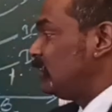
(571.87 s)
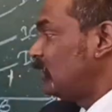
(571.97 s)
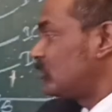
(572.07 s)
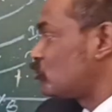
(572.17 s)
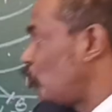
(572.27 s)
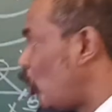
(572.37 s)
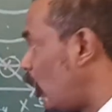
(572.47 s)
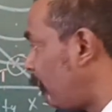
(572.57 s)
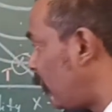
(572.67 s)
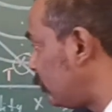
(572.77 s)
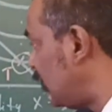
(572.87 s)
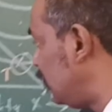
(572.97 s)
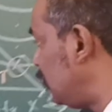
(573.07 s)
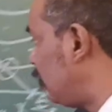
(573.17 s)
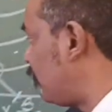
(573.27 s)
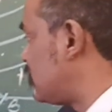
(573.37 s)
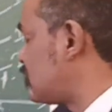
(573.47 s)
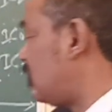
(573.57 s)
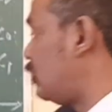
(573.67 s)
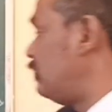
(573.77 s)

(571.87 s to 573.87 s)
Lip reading: the slope of the indifference curve